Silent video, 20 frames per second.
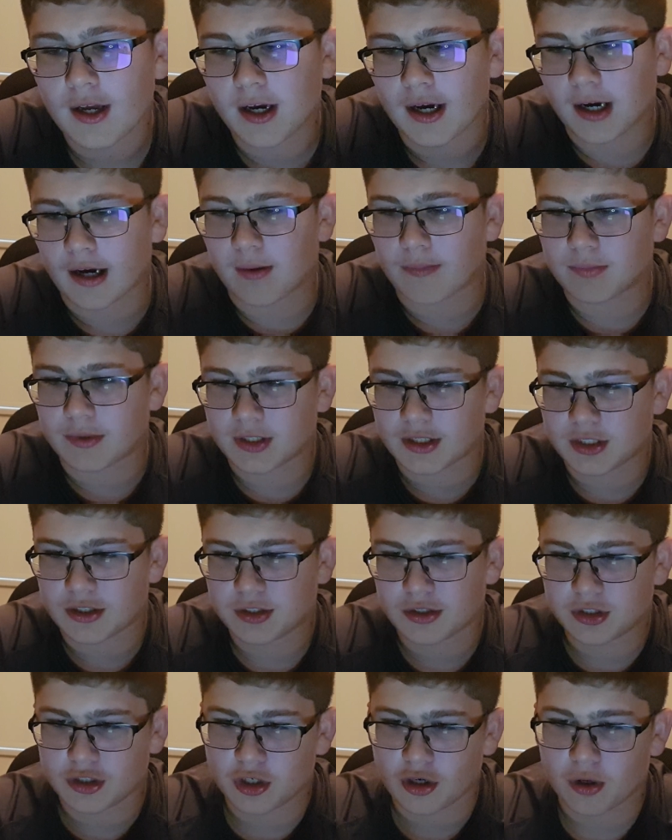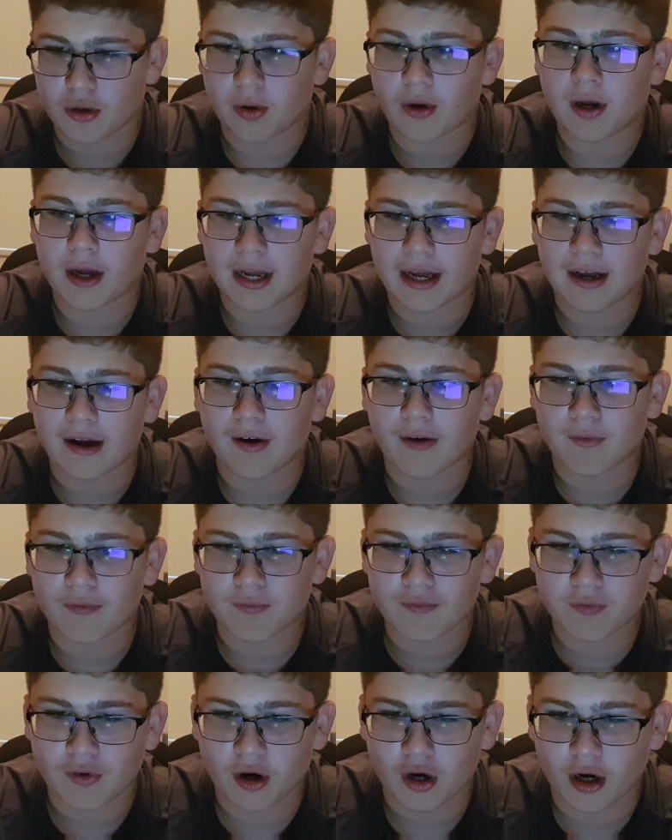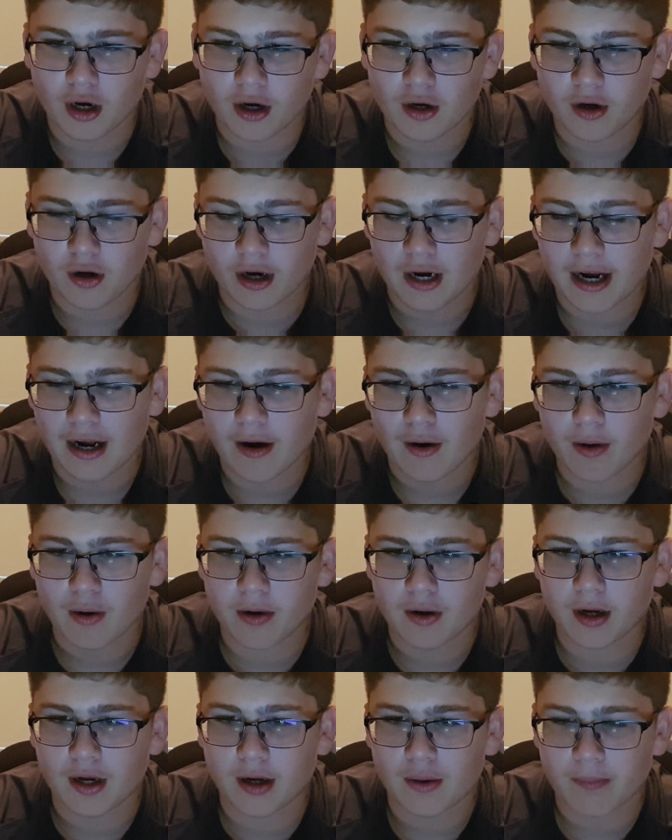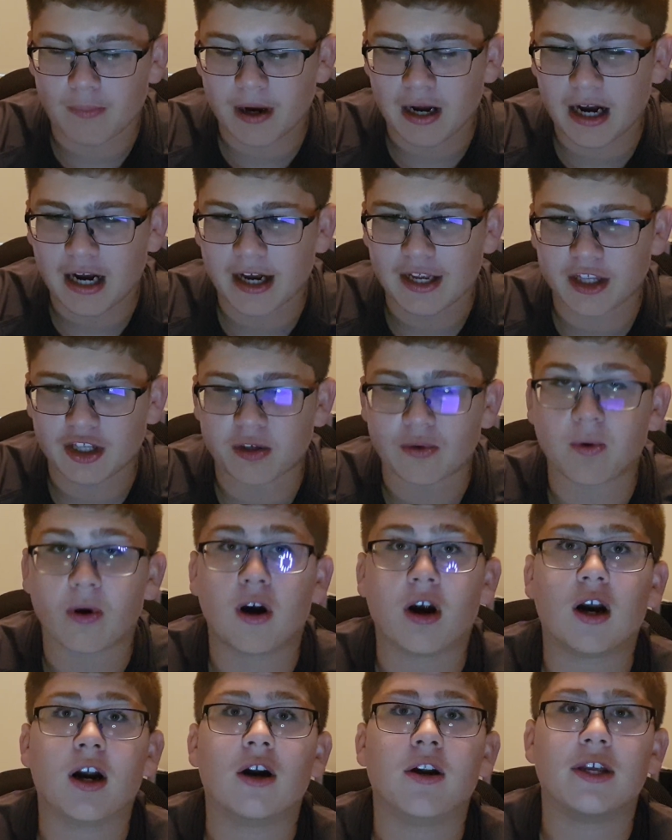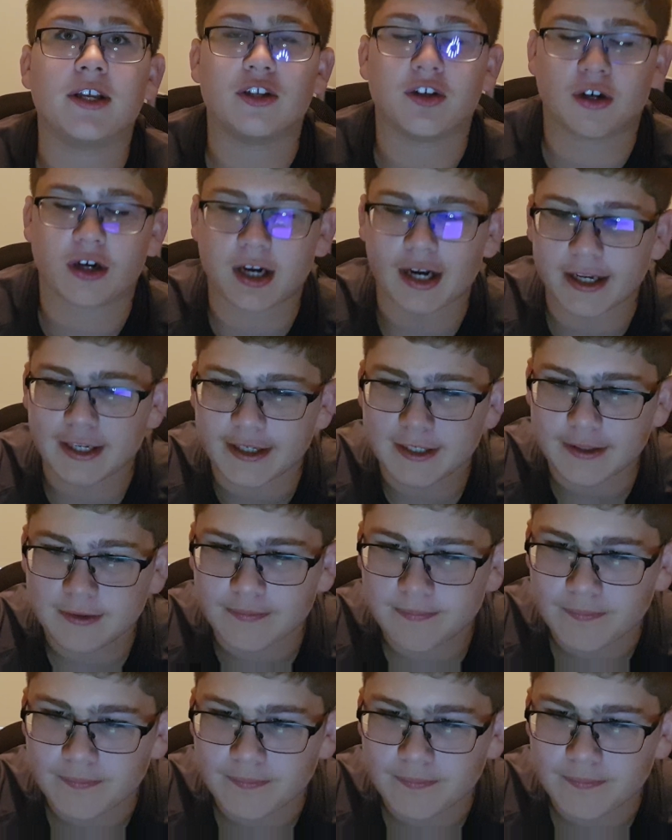to show how far or how high you are in your hike.